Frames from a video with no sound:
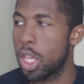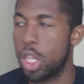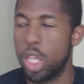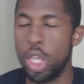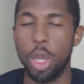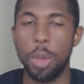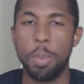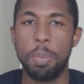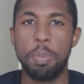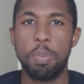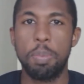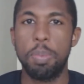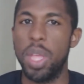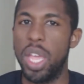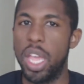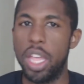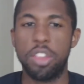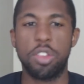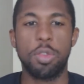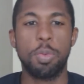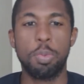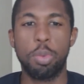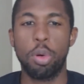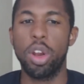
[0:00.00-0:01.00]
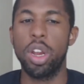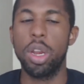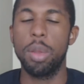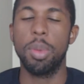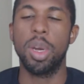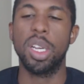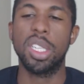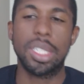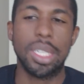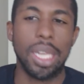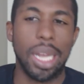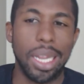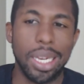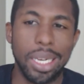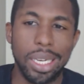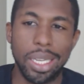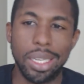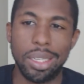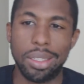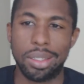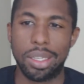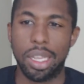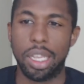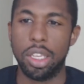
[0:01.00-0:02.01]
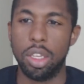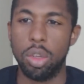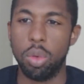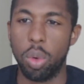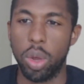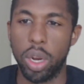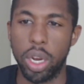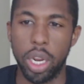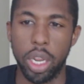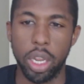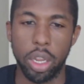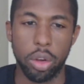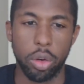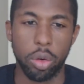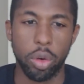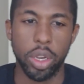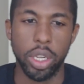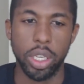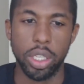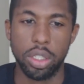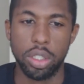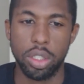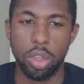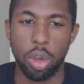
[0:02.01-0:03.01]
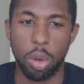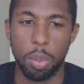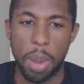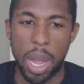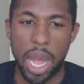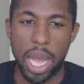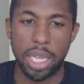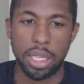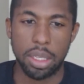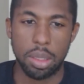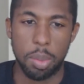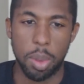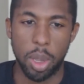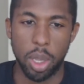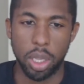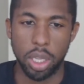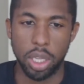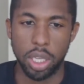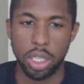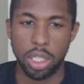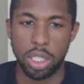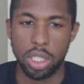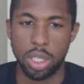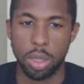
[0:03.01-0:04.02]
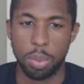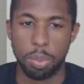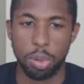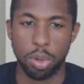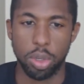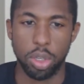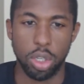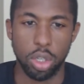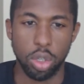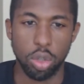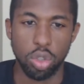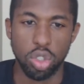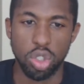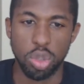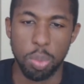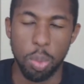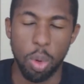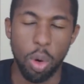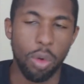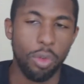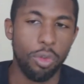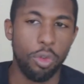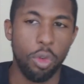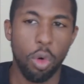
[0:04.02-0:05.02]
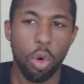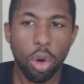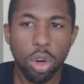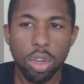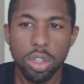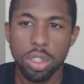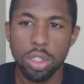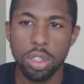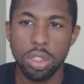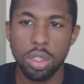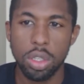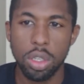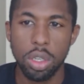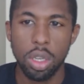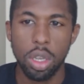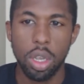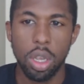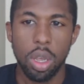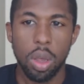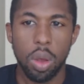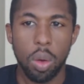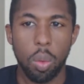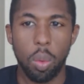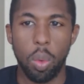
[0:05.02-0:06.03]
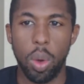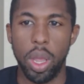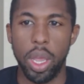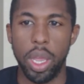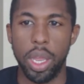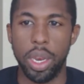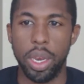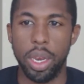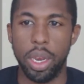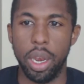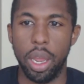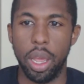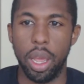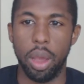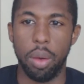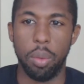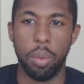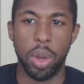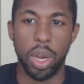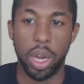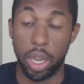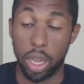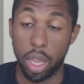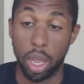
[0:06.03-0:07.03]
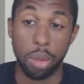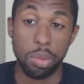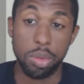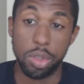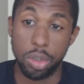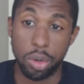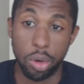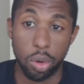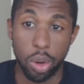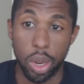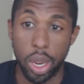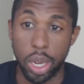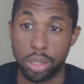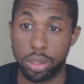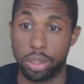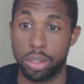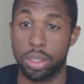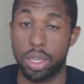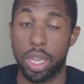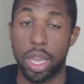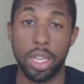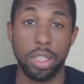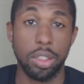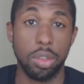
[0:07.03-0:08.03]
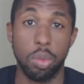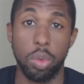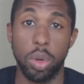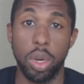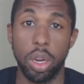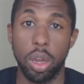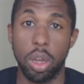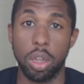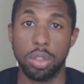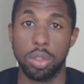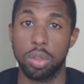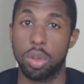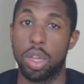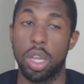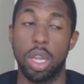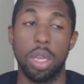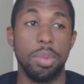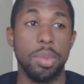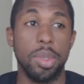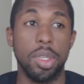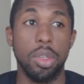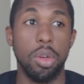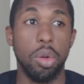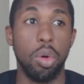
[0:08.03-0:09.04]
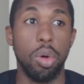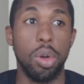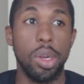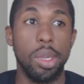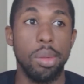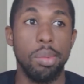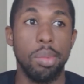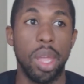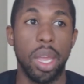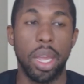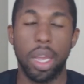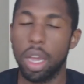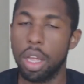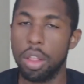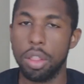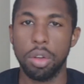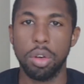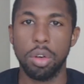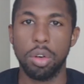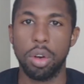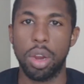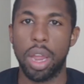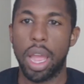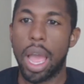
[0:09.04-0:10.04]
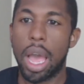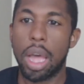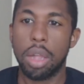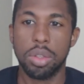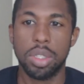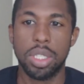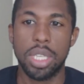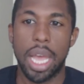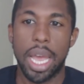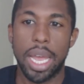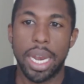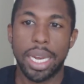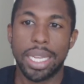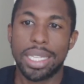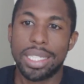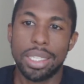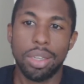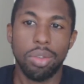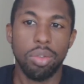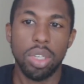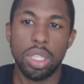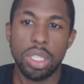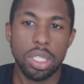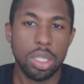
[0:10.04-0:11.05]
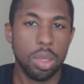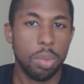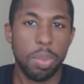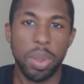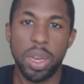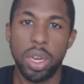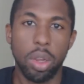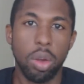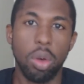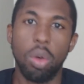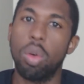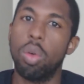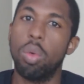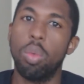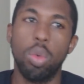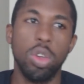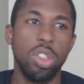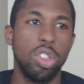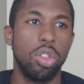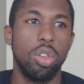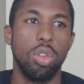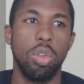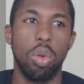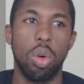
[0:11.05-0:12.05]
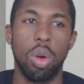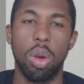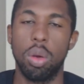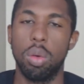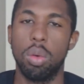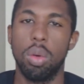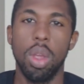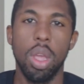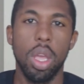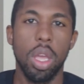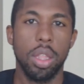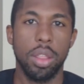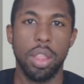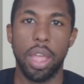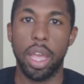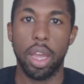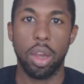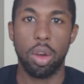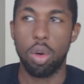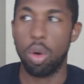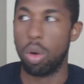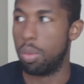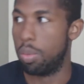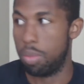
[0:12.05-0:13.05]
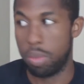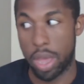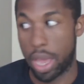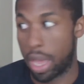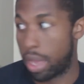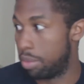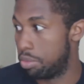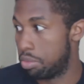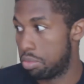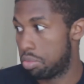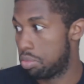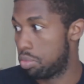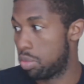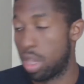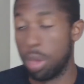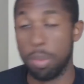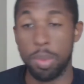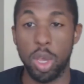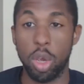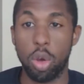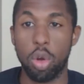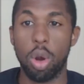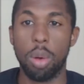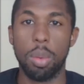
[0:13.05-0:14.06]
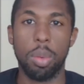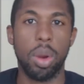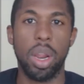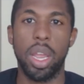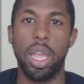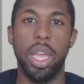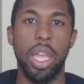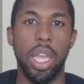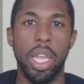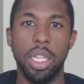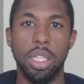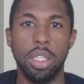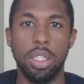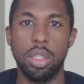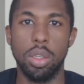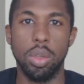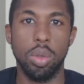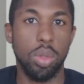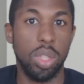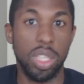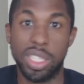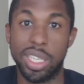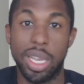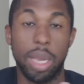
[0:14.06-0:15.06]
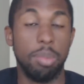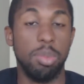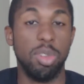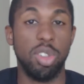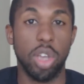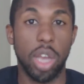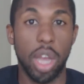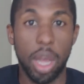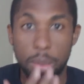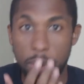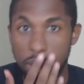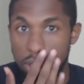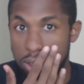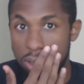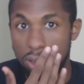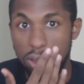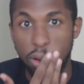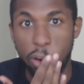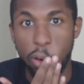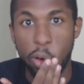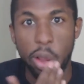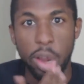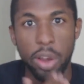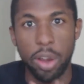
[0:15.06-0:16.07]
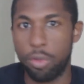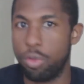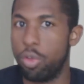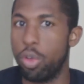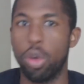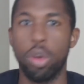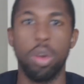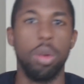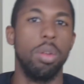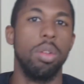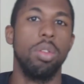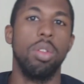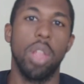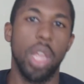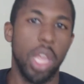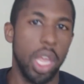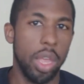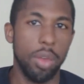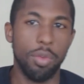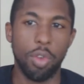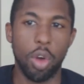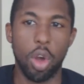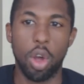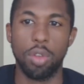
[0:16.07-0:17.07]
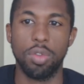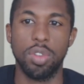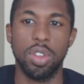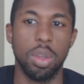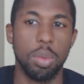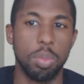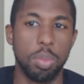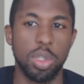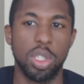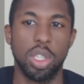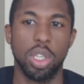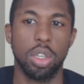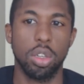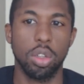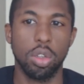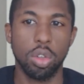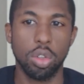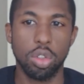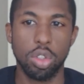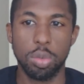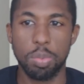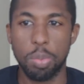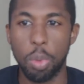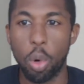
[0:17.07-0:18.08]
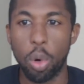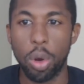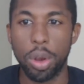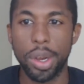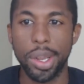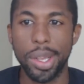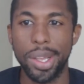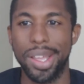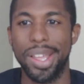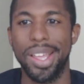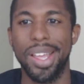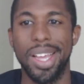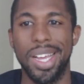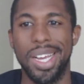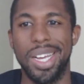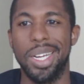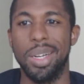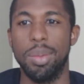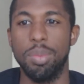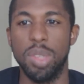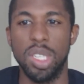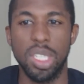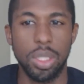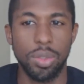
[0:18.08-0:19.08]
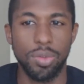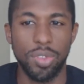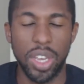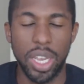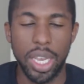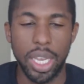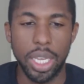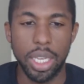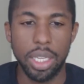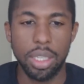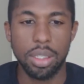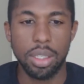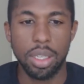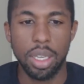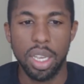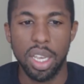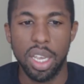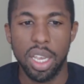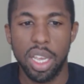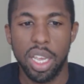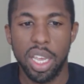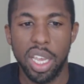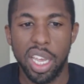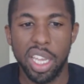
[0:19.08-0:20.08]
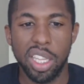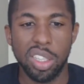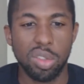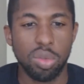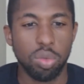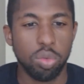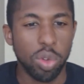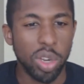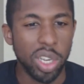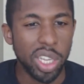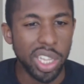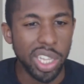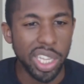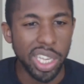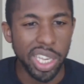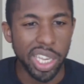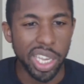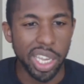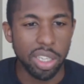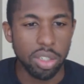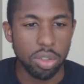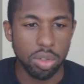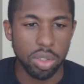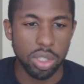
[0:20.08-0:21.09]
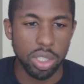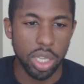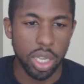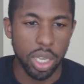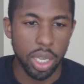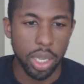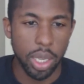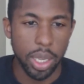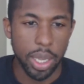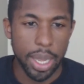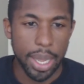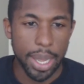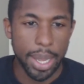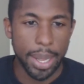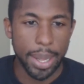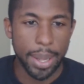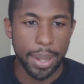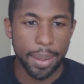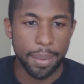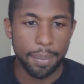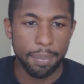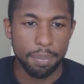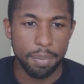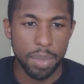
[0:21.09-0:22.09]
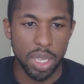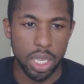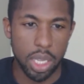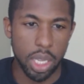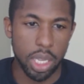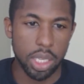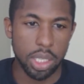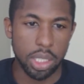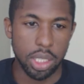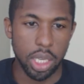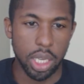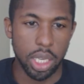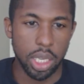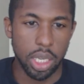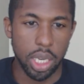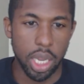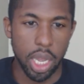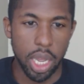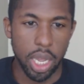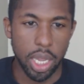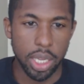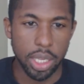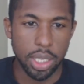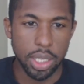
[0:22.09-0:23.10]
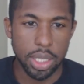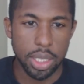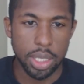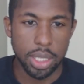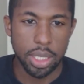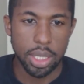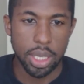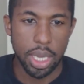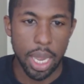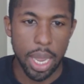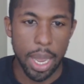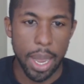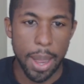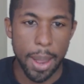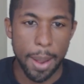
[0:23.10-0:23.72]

it's pretty much the idea is that you want to increase your body's ability to produce more force when it comes to doing exercise, and when it also comes to doing like other outside activities, depending on what you're doing, that can be incorporated into the type of job that you're doing if you're involved in a particular sport. This phase, it's really interesting because it does